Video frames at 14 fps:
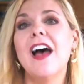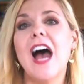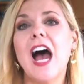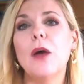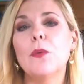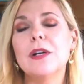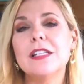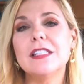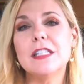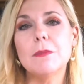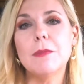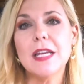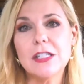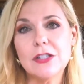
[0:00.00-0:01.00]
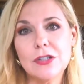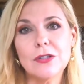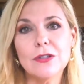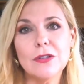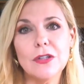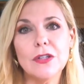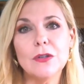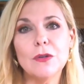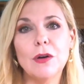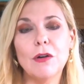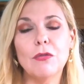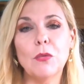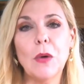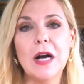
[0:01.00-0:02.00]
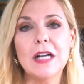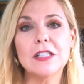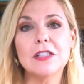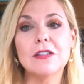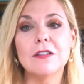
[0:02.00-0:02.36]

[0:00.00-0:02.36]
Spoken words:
I wanted to make sure that you have watched